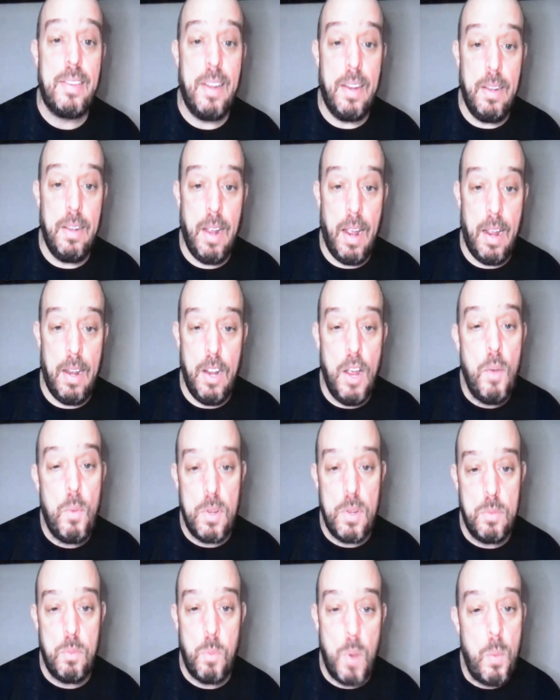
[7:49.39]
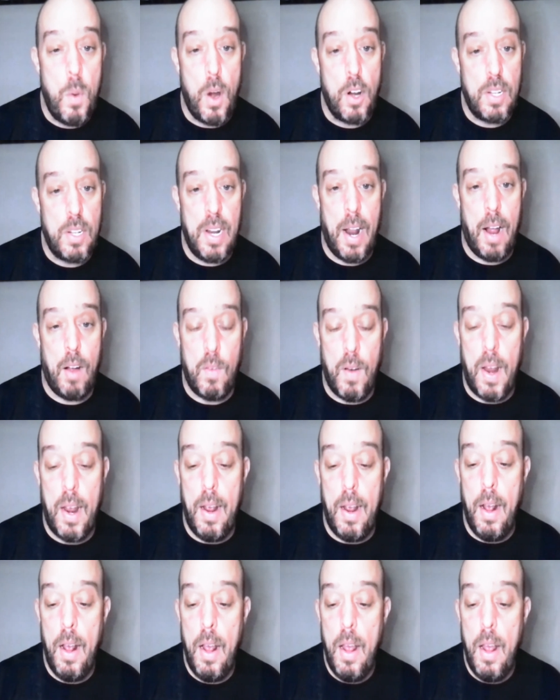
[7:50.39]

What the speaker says: and it was we worked it out, right?